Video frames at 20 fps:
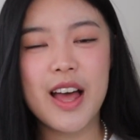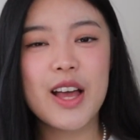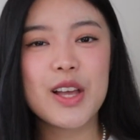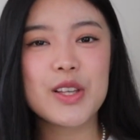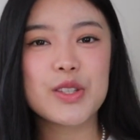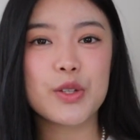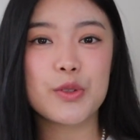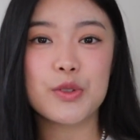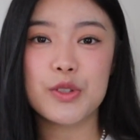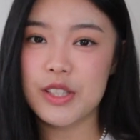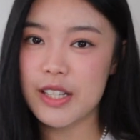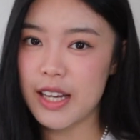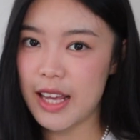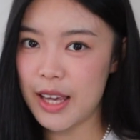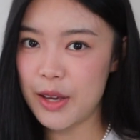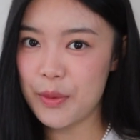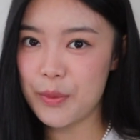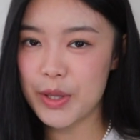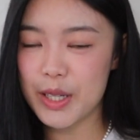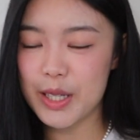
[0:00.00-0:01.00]
So
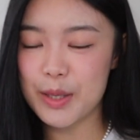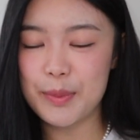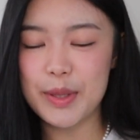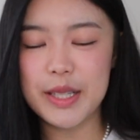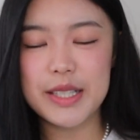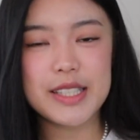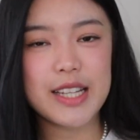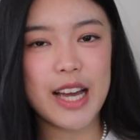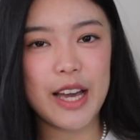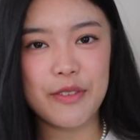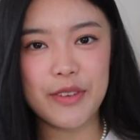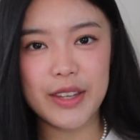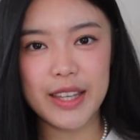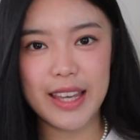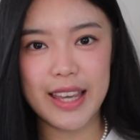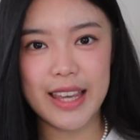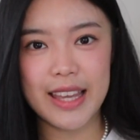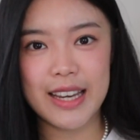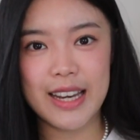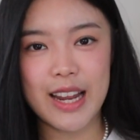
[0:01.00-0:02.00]
today we're going to be diving
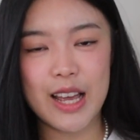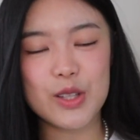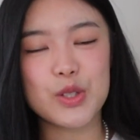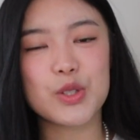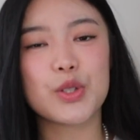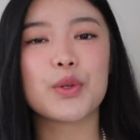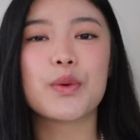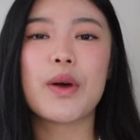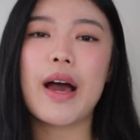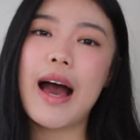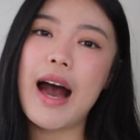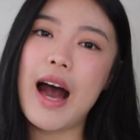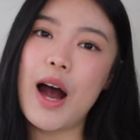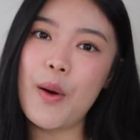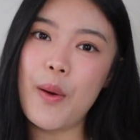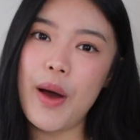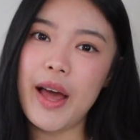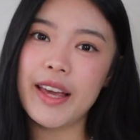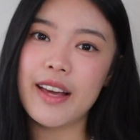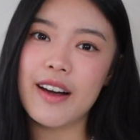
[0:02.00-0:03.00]
into
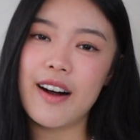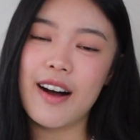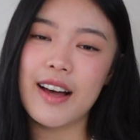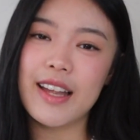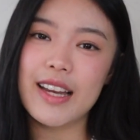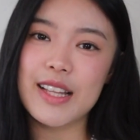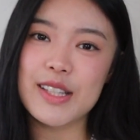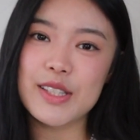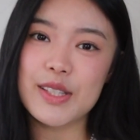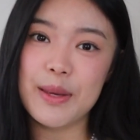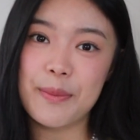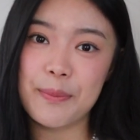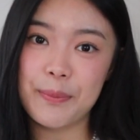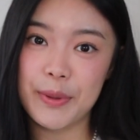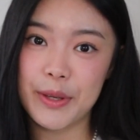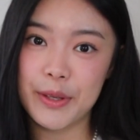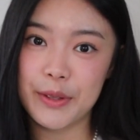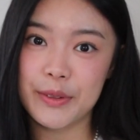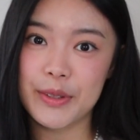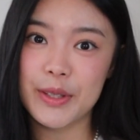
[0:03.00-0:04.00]
how I got into
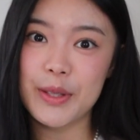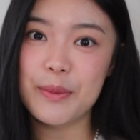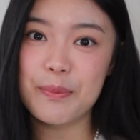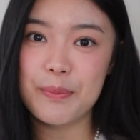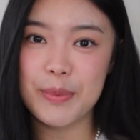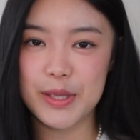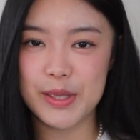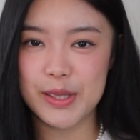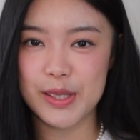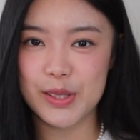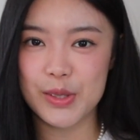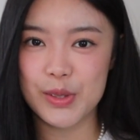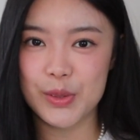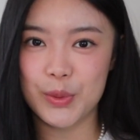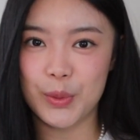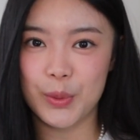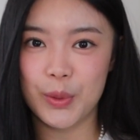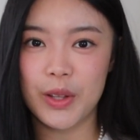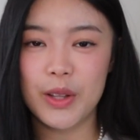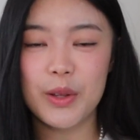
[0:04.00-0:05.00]
Imperial Business
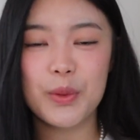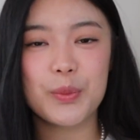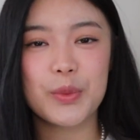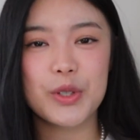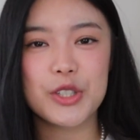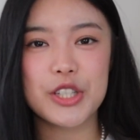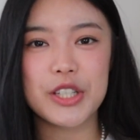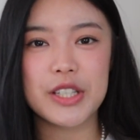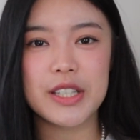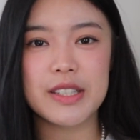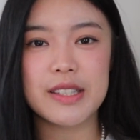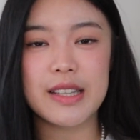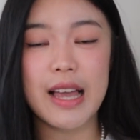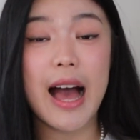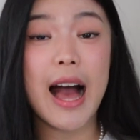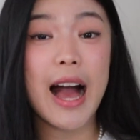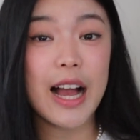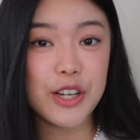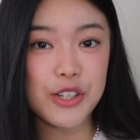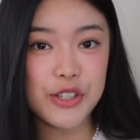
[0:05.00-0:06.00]
School, which is
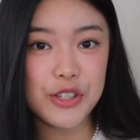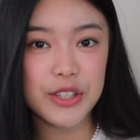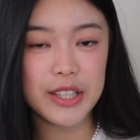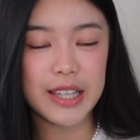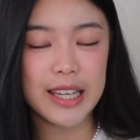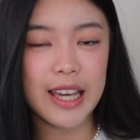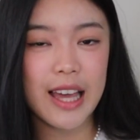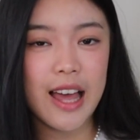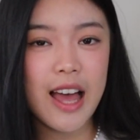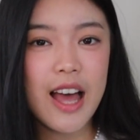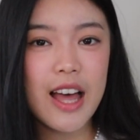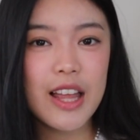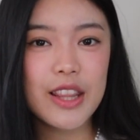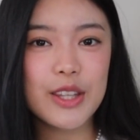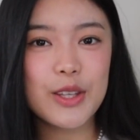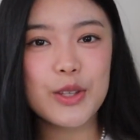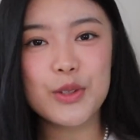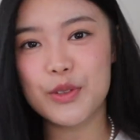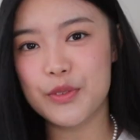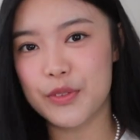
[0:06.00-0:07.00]
actually
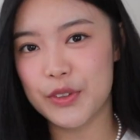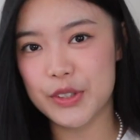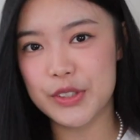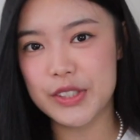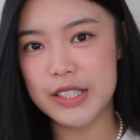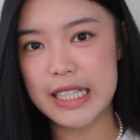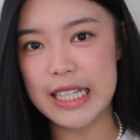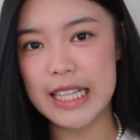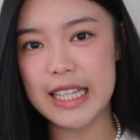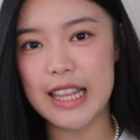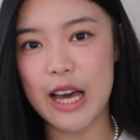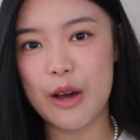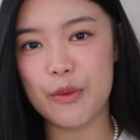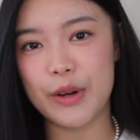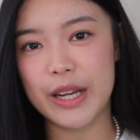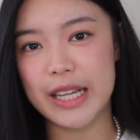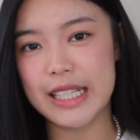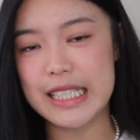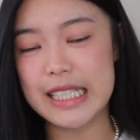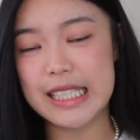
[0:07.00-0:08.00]
the university that
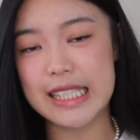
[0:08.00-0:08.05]
ranked